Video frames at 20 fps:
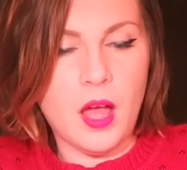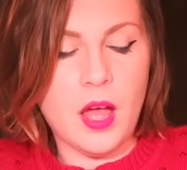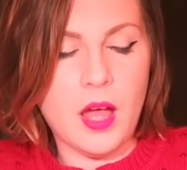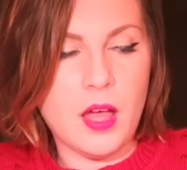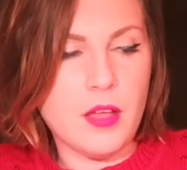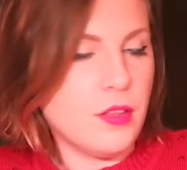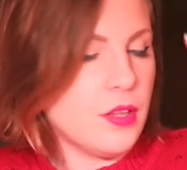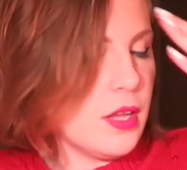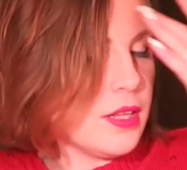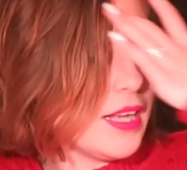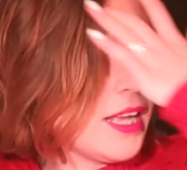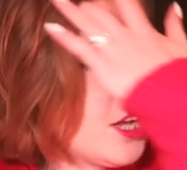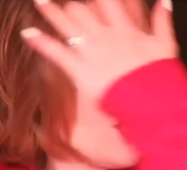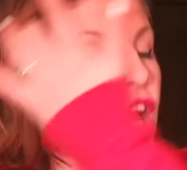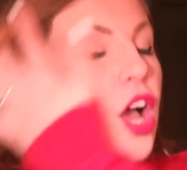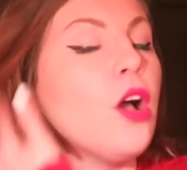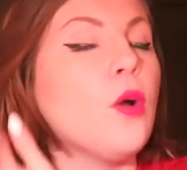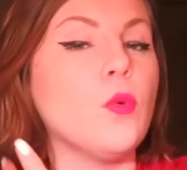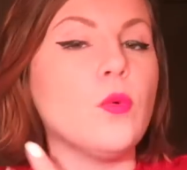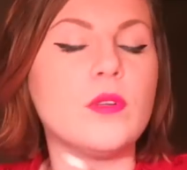like a
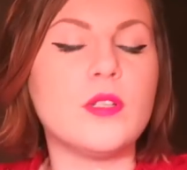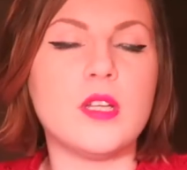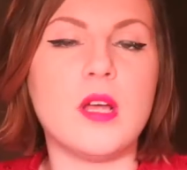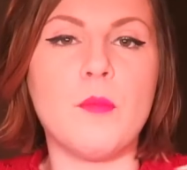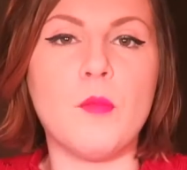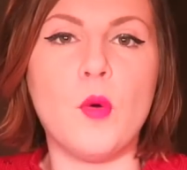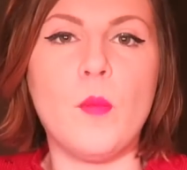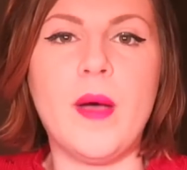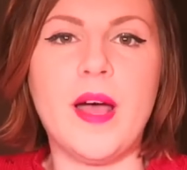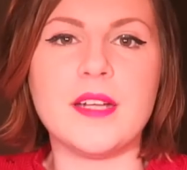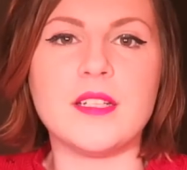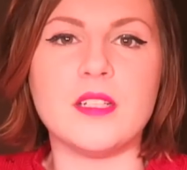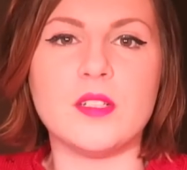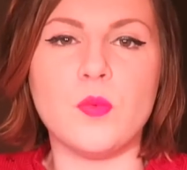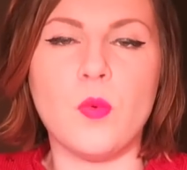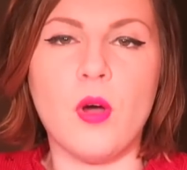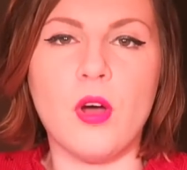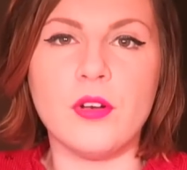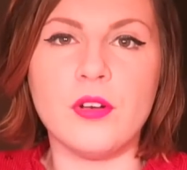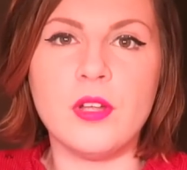coat, a more
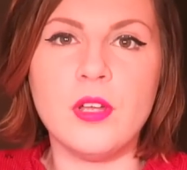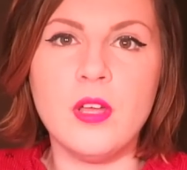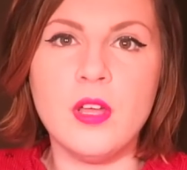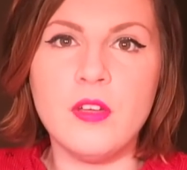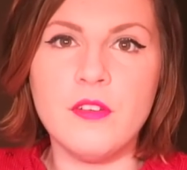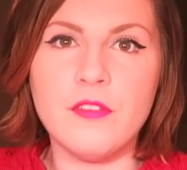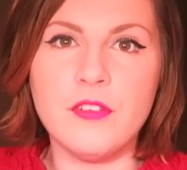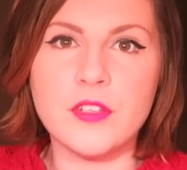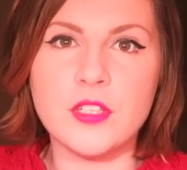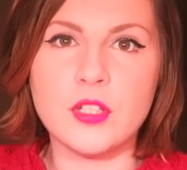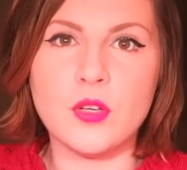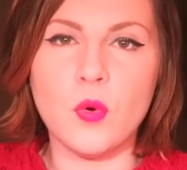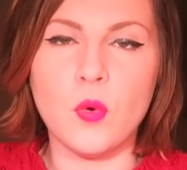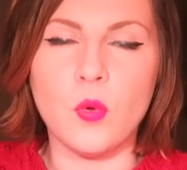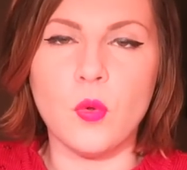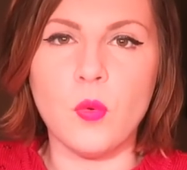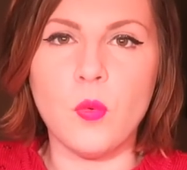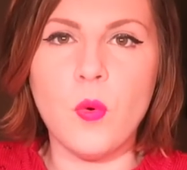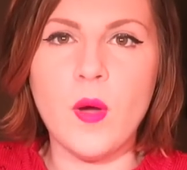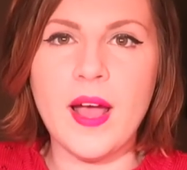padded one, for school.